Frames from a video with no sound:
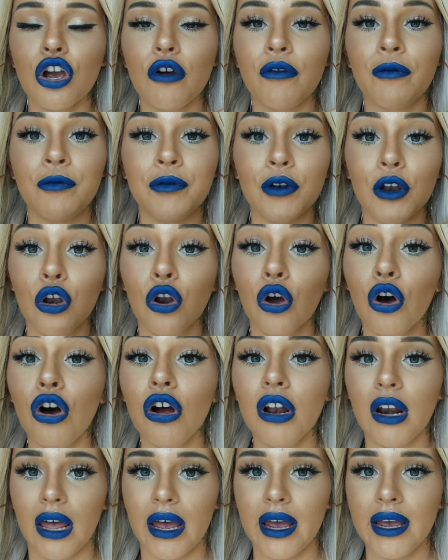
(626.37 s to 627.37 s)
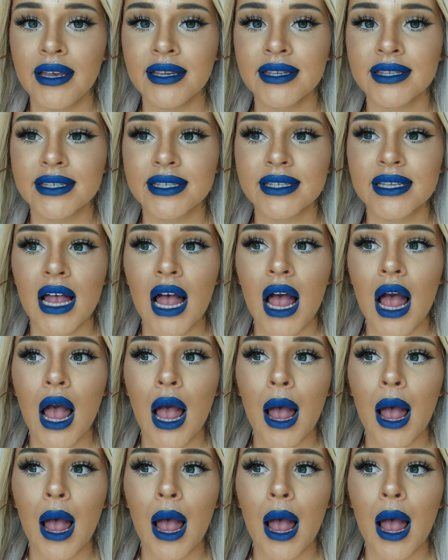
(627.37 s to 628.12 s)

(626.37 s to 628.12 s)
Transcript: flawless